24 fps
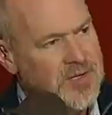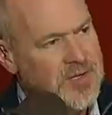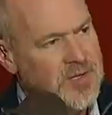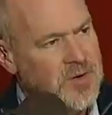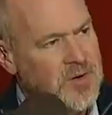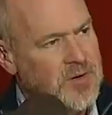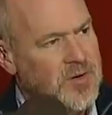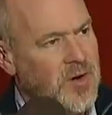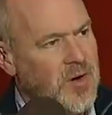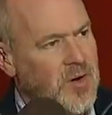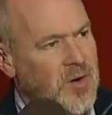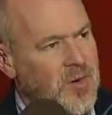
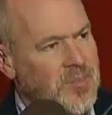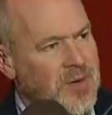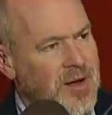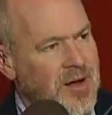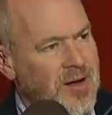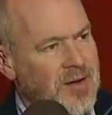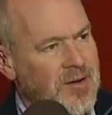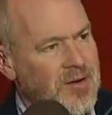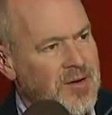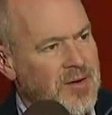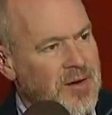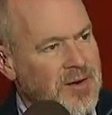to crow
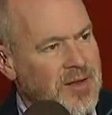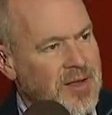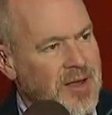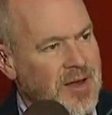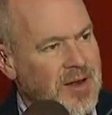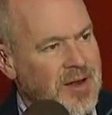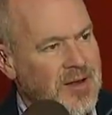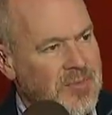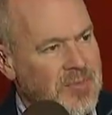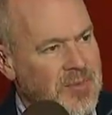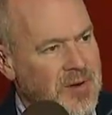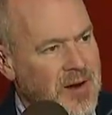about her
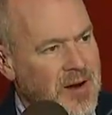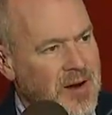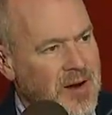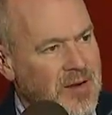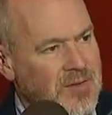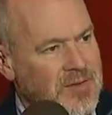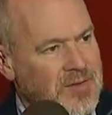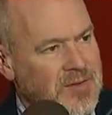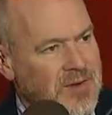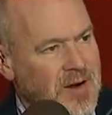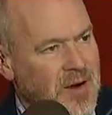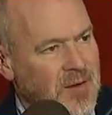Atlanta
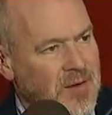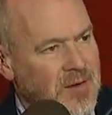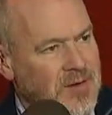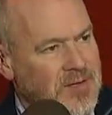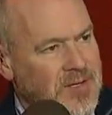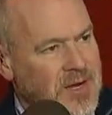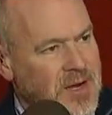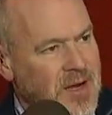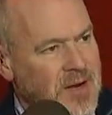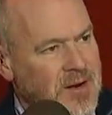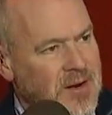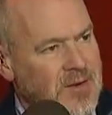Braves, Sarah
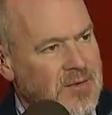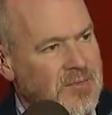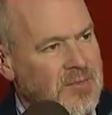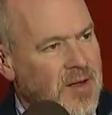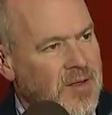Tiana,